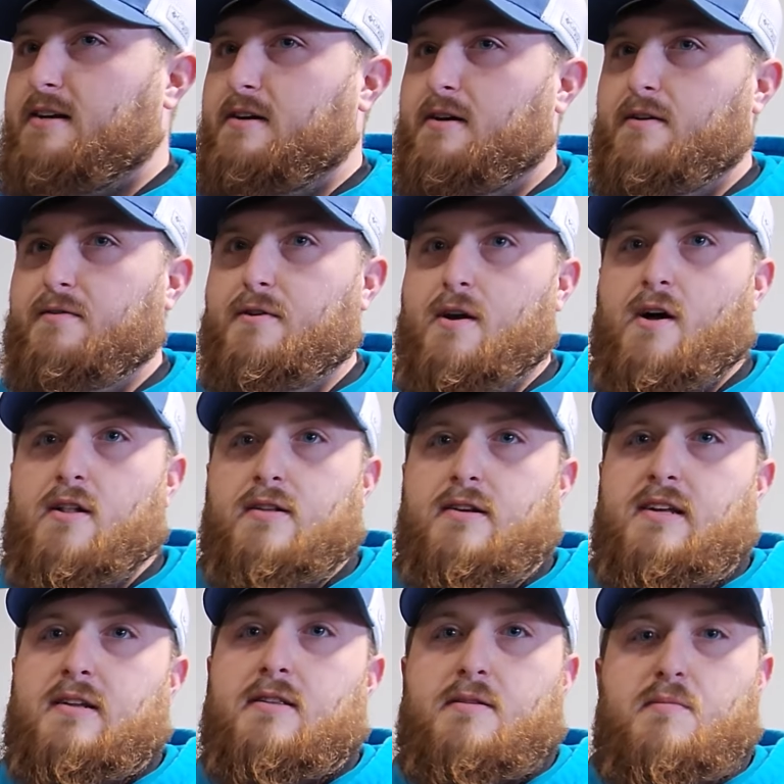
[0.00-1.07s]
of calling
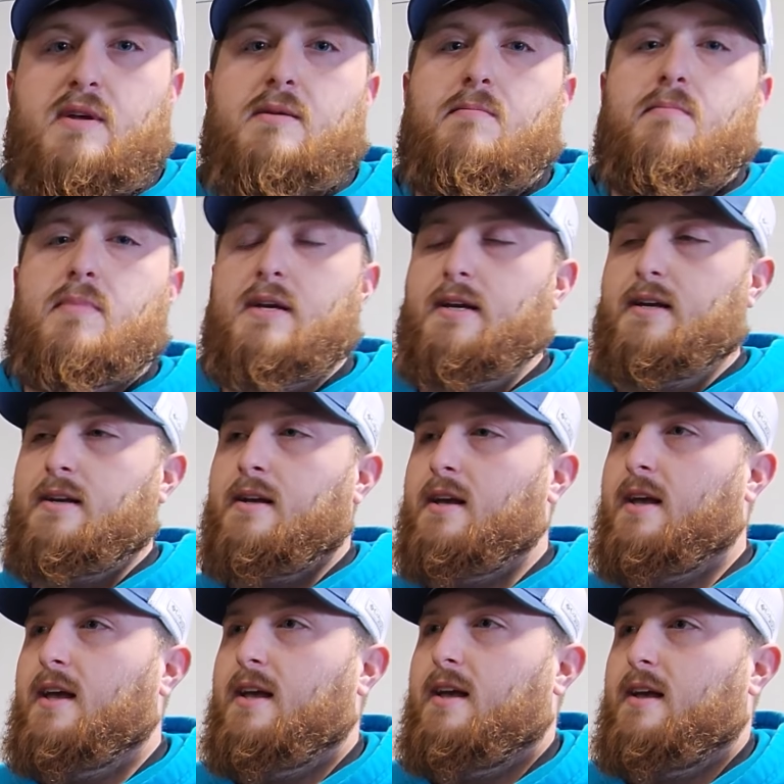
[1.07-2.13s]
it the Mean Bee.
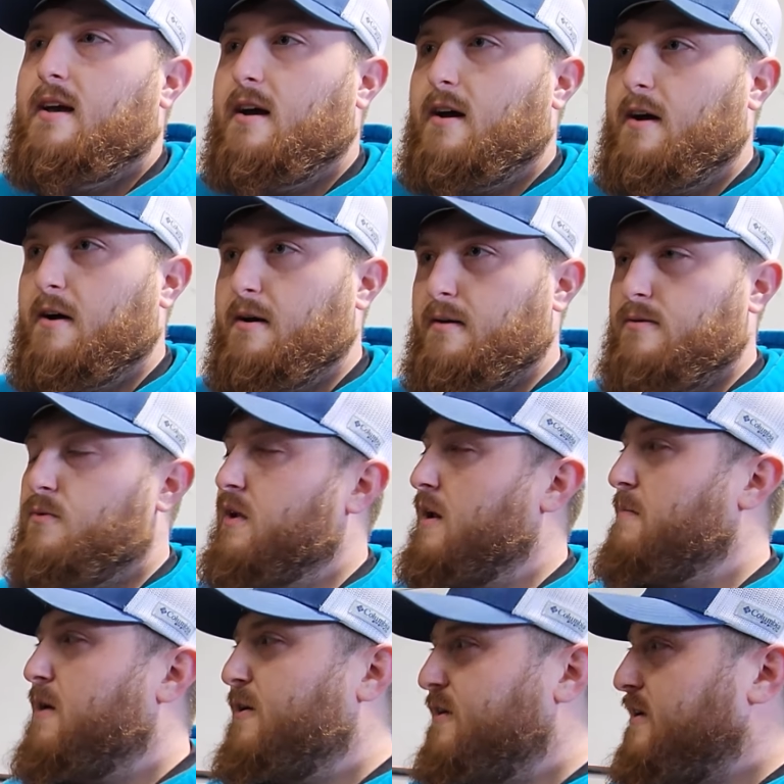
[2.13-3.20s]
When I
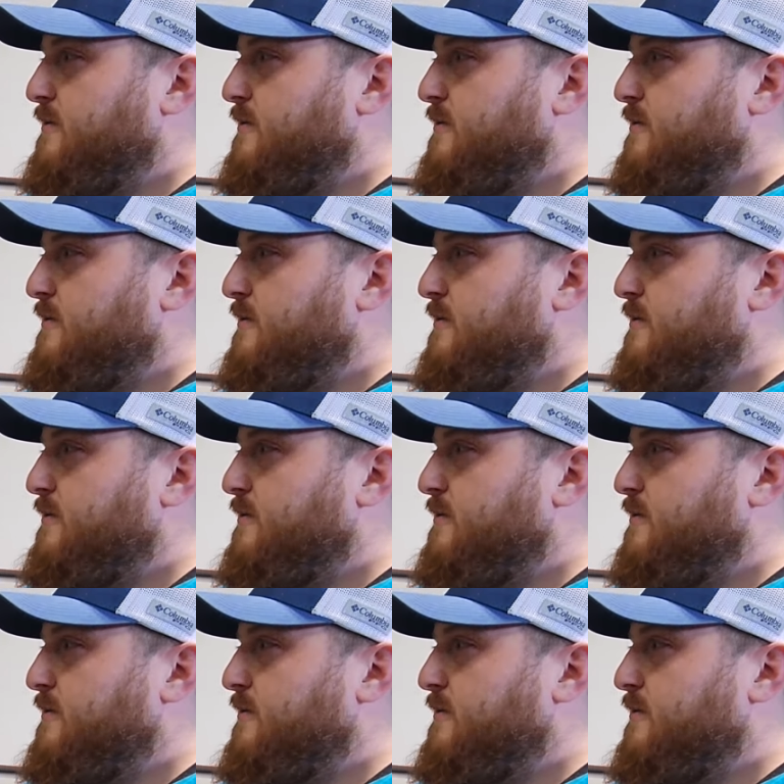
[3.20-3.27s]
bought it,